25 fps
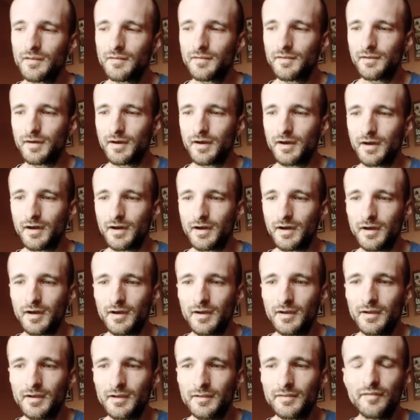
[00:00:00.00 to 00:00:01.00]

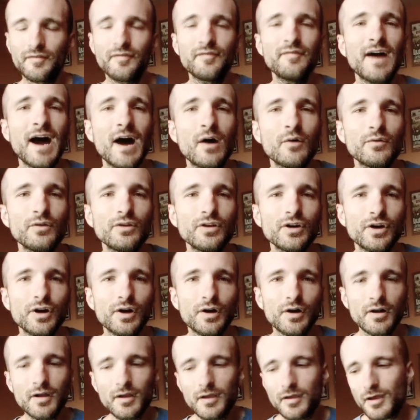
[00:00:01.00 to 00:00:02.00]
the
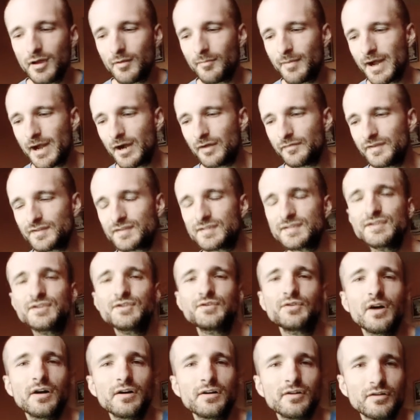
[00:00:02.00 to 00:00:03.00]
founder about the
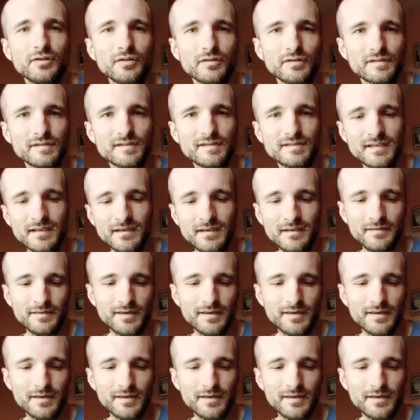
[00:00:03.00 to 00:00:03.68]
struggles